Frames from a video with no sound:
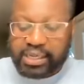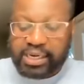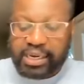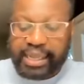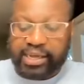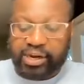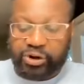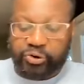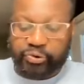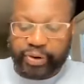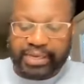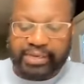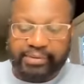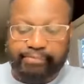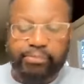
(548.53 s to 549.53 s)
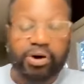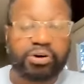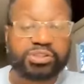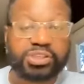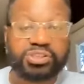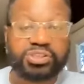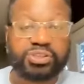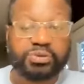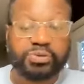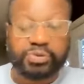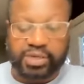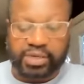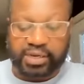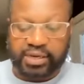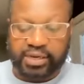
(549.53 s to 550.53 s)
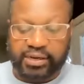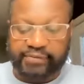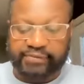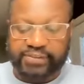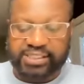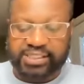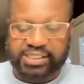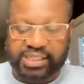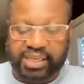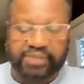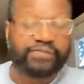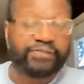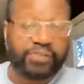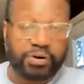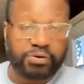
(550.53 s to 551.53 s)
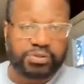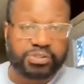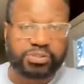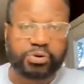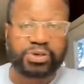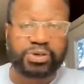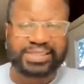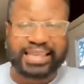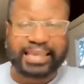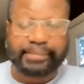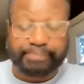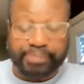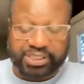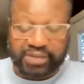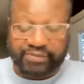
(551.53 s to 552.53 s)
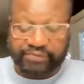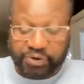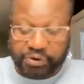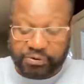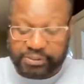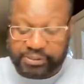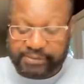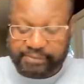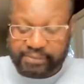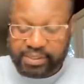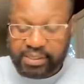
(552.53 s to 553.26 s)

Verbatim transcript: lay a great multitude of sick folks or impotent folks.